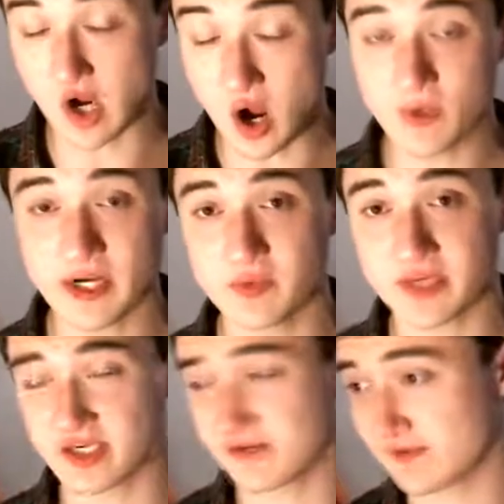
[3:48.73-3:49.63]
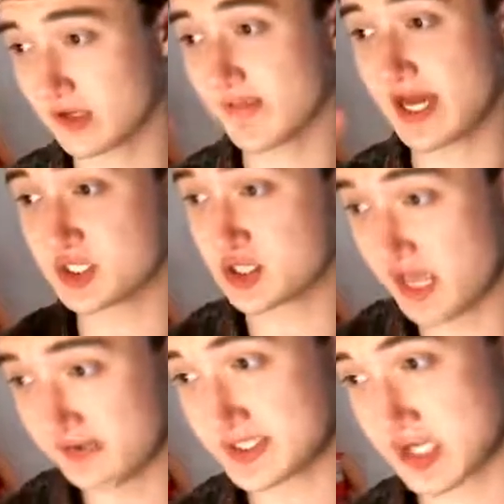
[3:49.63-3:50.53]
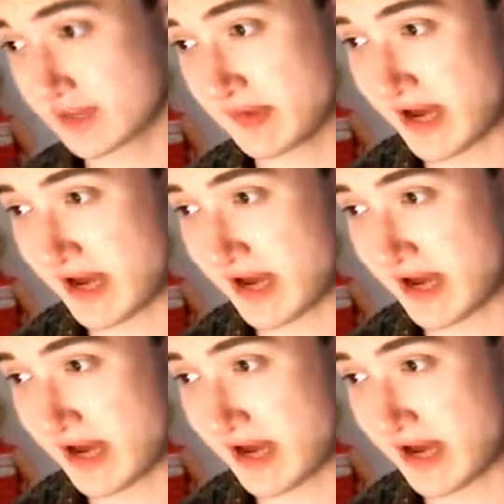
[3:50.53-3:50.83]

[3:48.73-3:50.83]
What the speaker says: already we can confirm that JV's not going to be